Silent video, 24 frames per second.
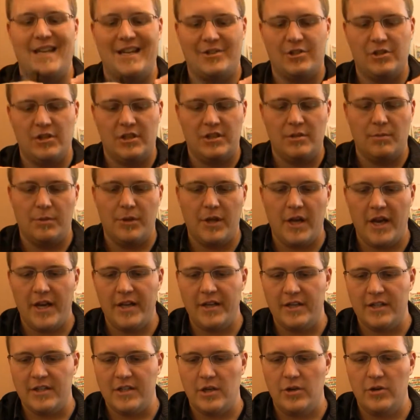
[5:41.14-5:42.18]
that is actually
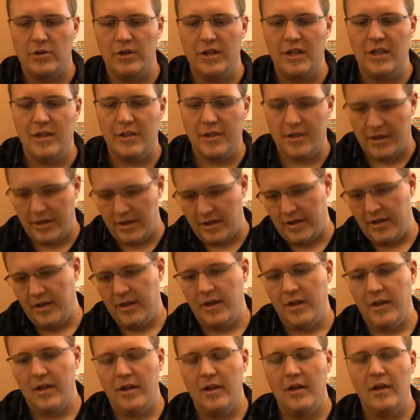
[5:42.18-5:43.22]
supplied, and it's underneath the
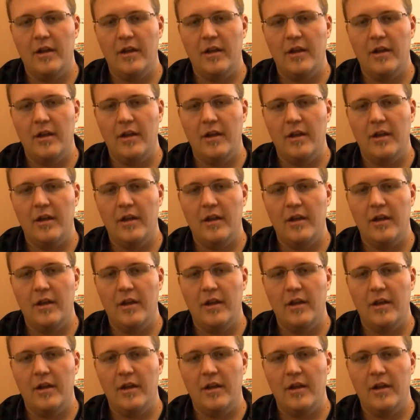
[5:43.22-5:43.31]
